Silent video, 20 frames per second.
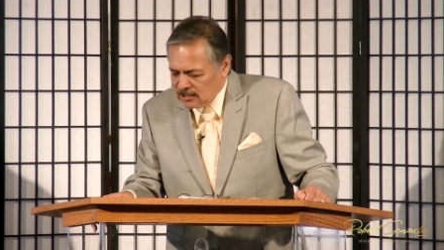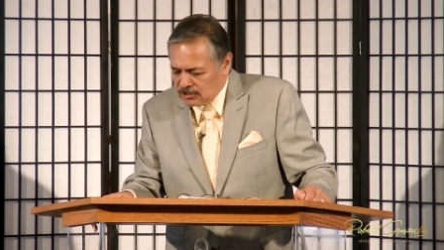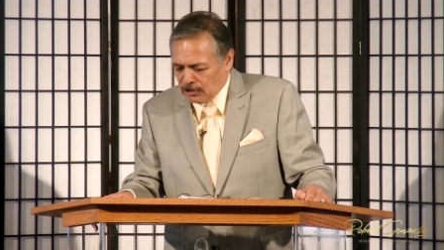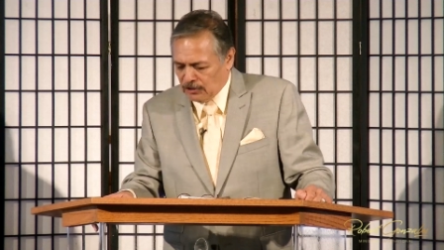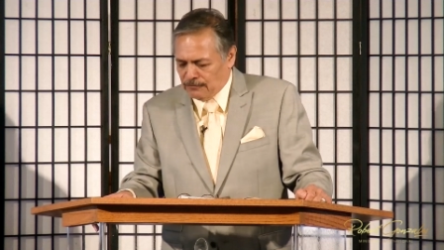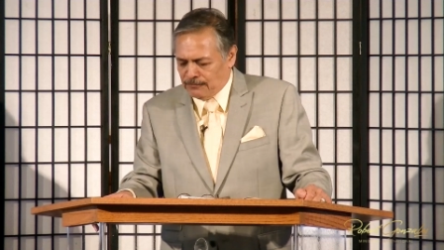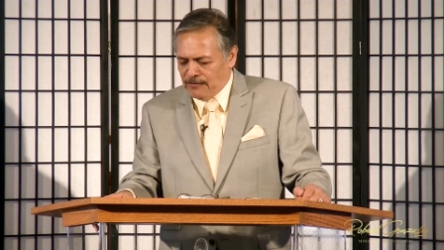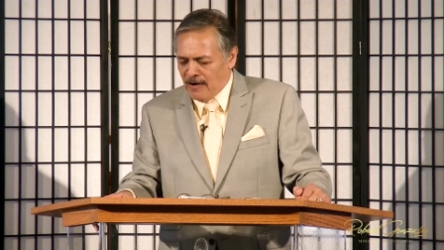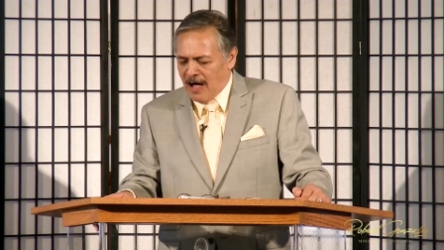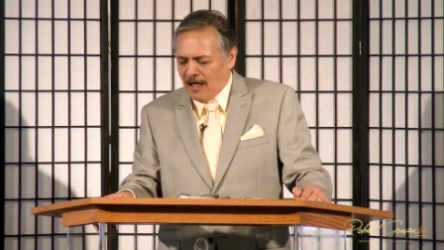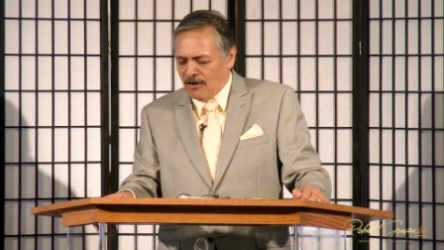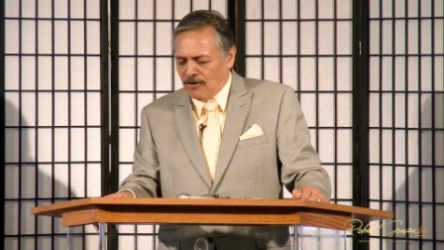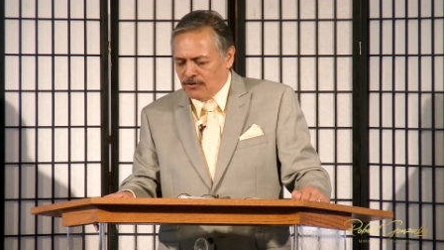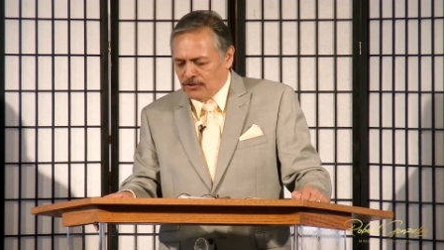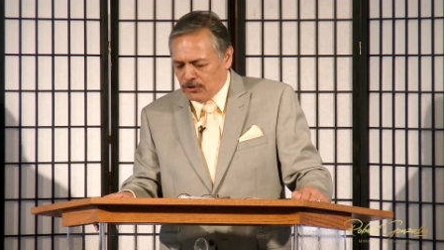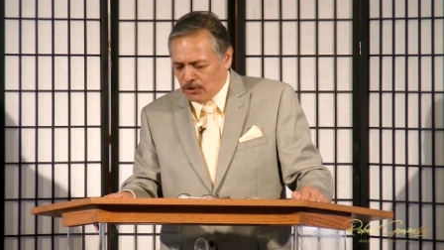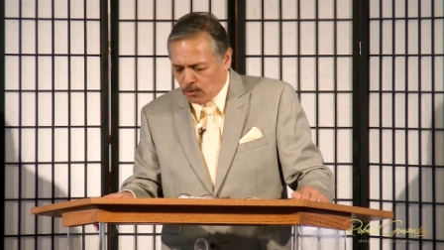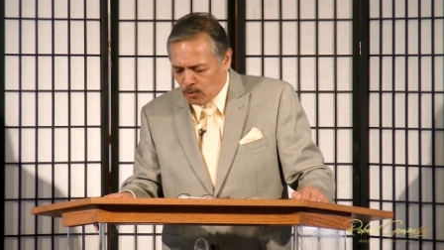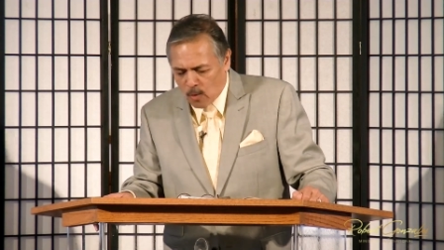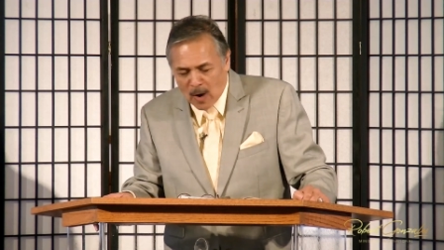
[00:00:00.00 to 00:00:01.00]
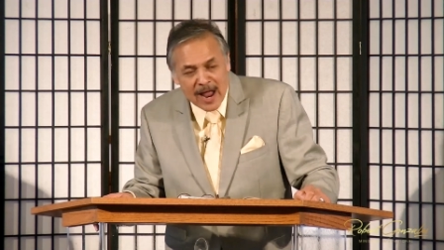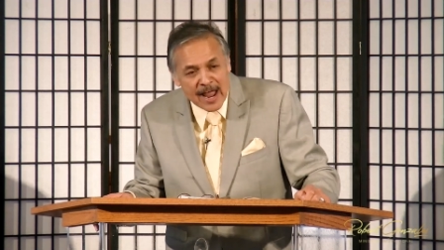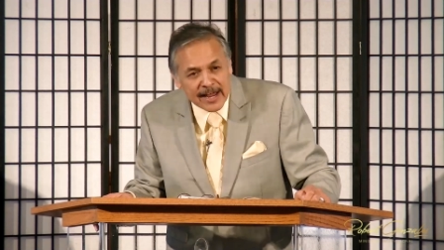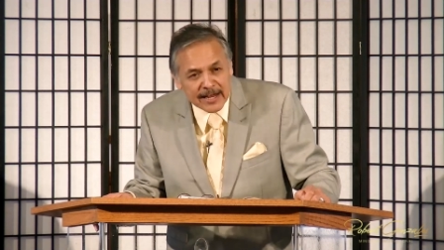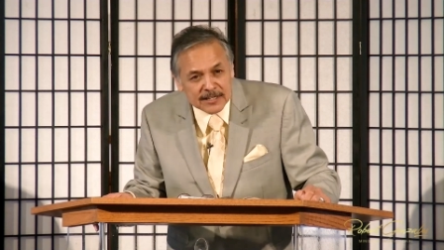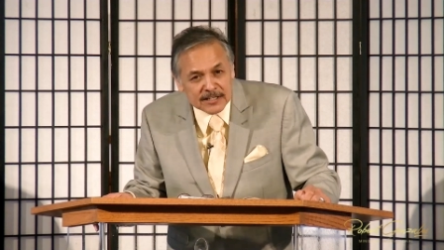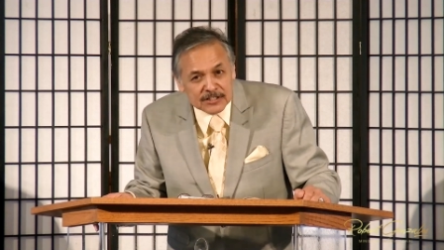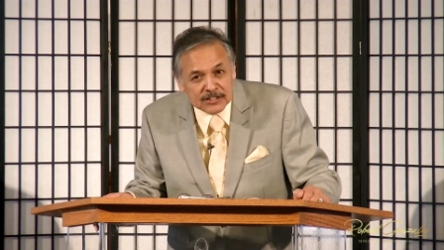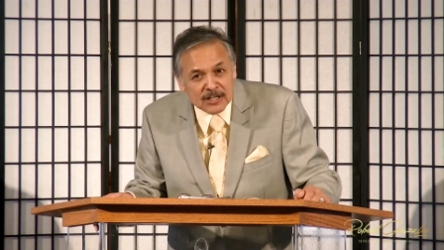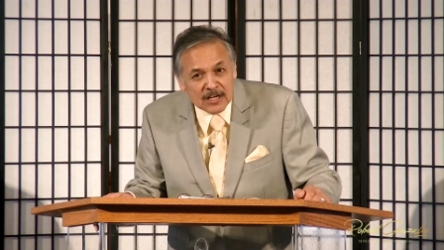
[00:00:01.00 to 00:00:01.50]
to follow your
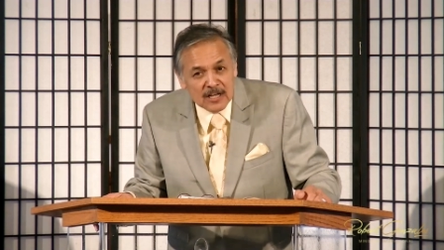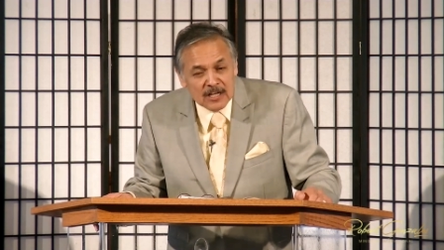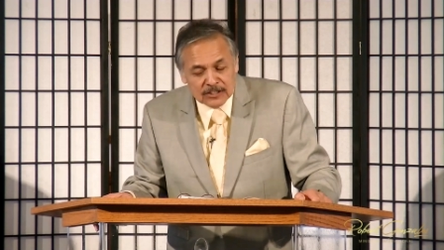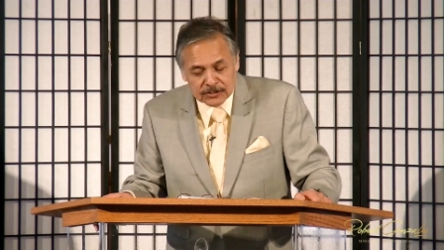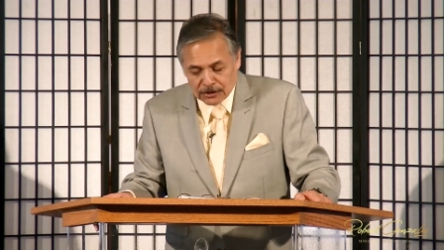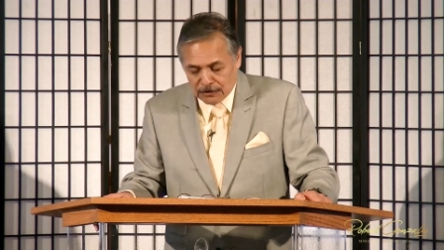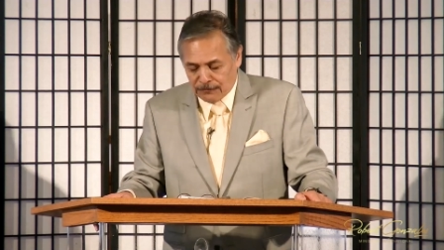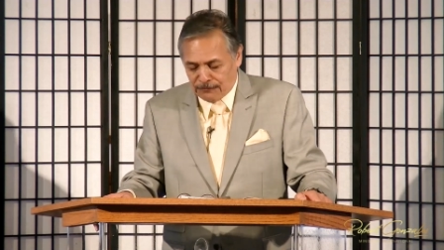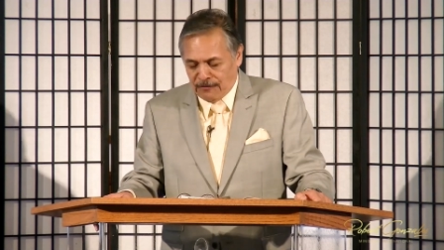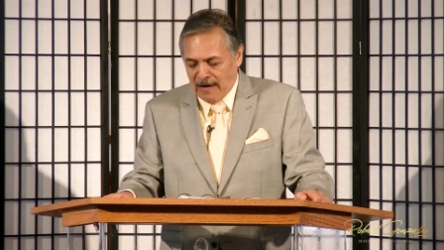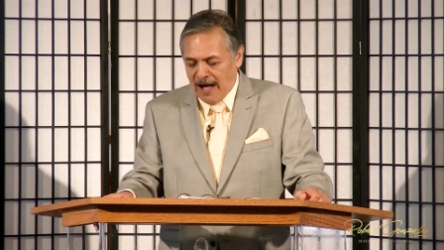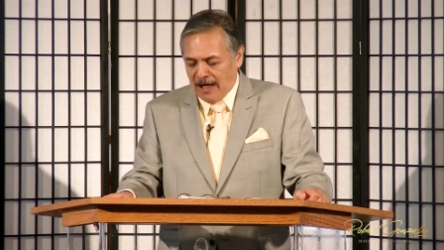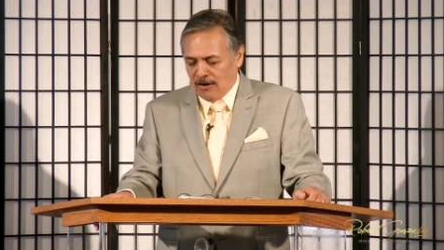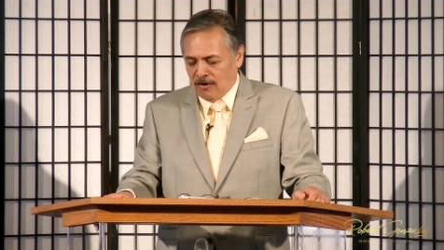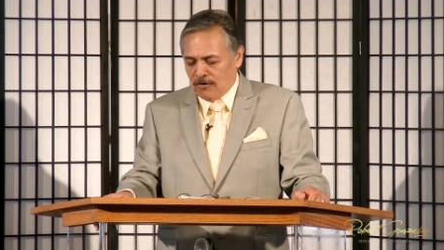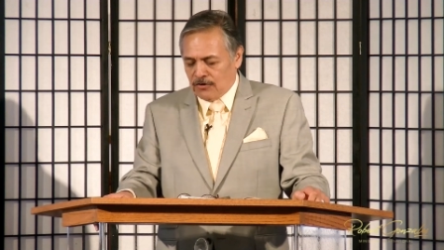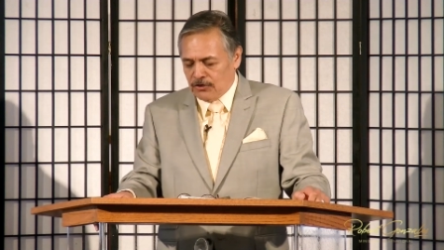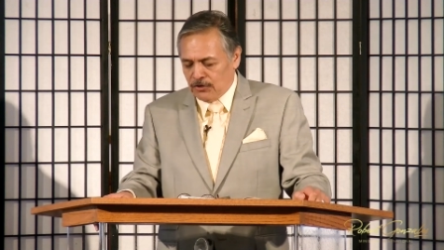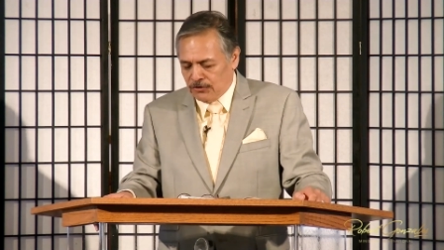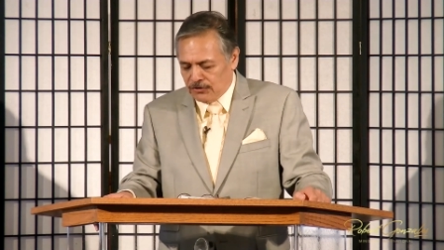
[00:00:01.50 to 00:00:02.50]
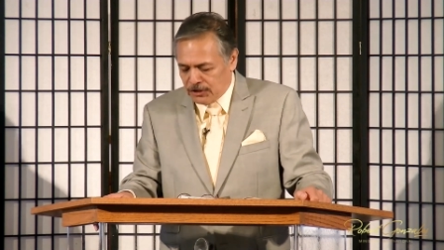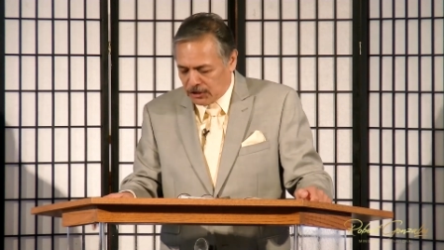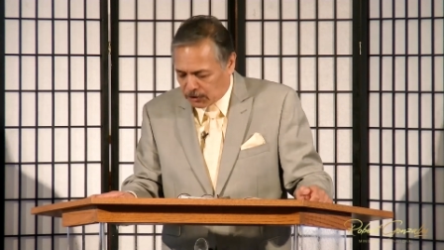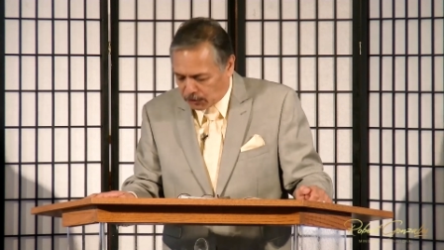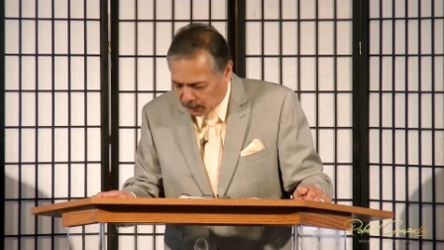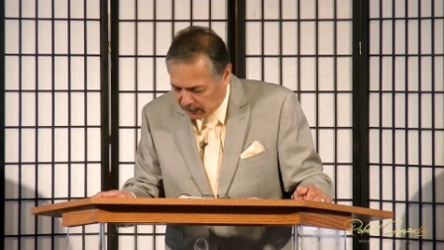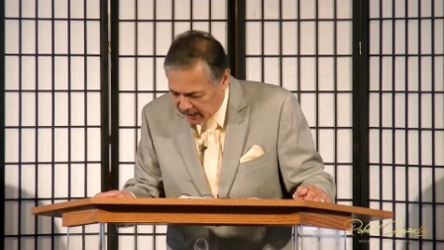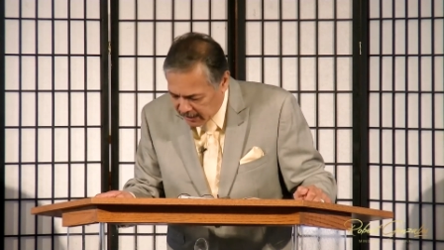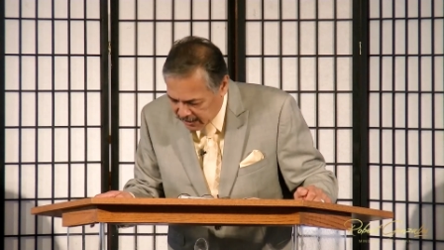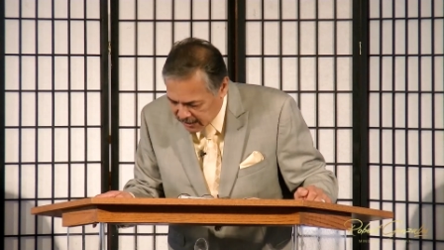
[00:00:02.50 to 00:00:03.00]
ways, to follow your
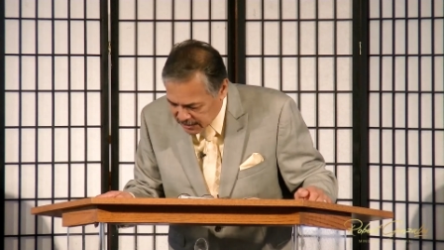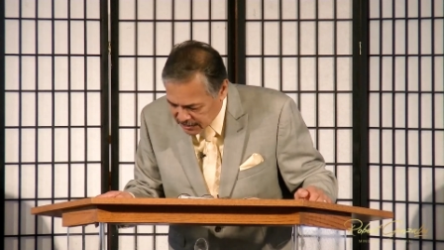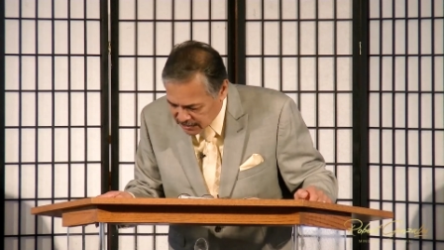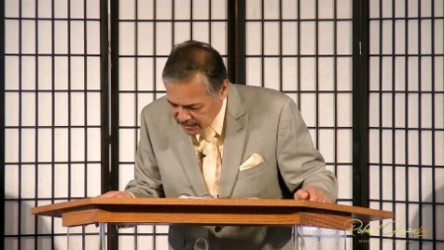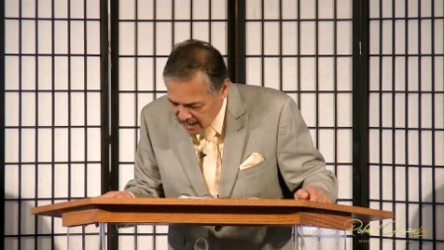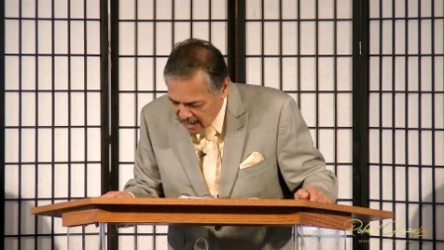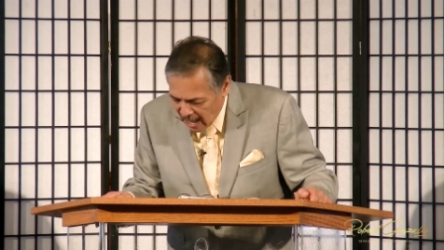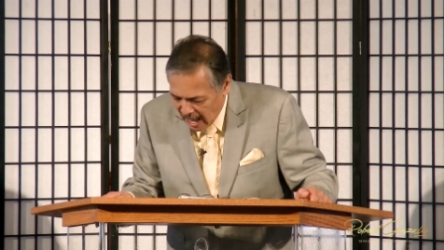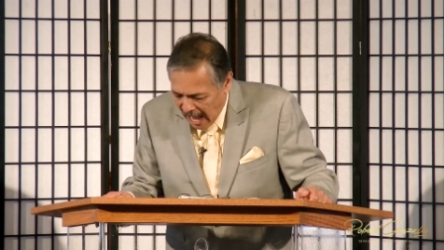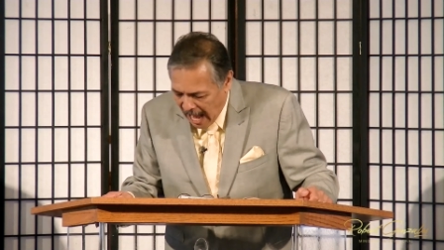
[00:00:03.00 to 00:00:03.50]
decrees.